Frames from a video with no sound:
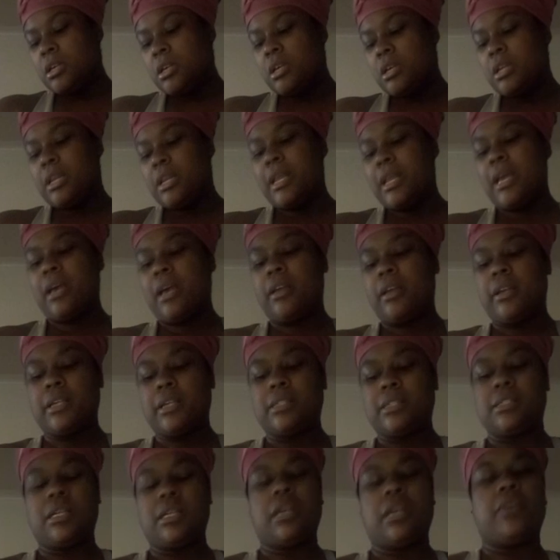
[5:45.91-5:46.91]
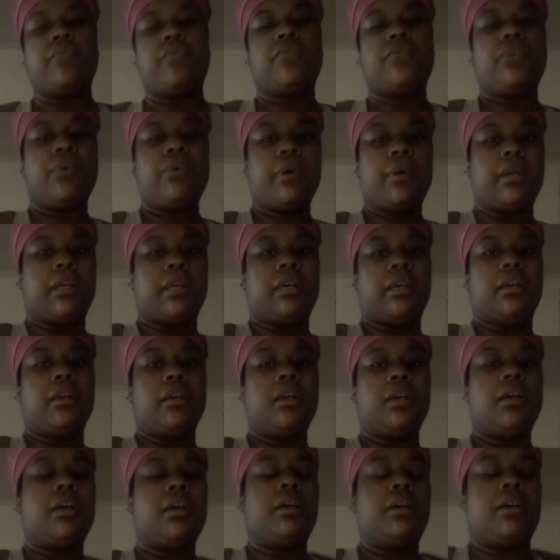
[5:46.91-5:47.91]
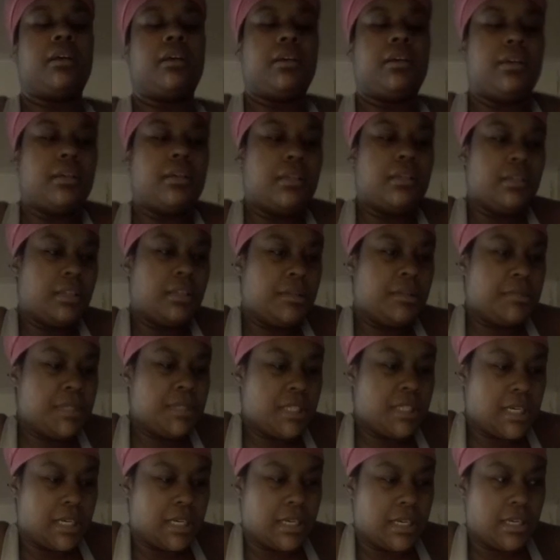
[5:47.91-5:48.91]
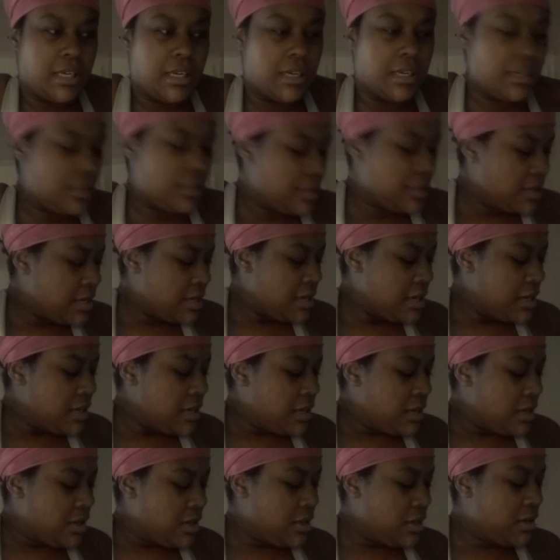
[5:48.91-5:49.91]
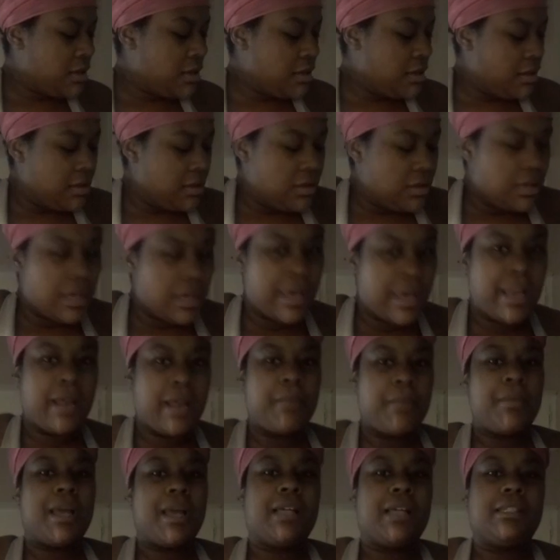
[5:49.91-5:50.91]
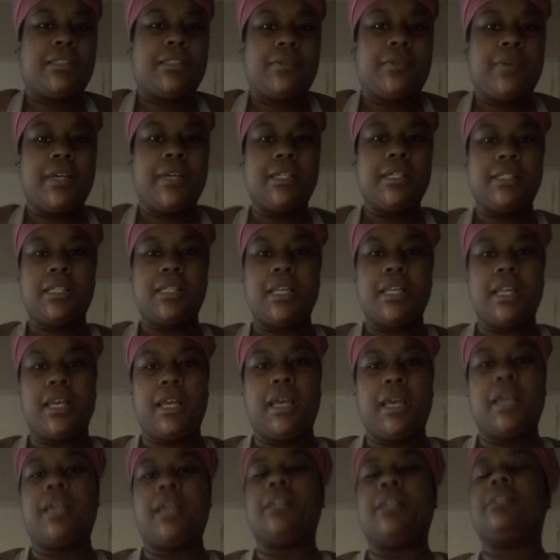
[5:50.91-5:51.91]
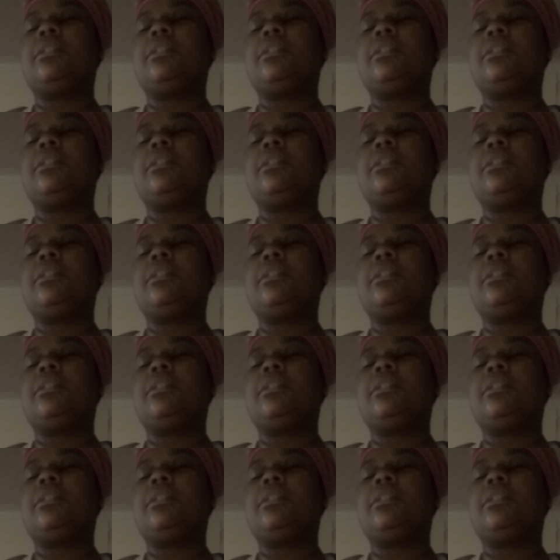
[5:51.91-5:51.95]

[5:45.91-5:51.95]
Now that's saying 40. Let me check again. And I'm not squeezing it in.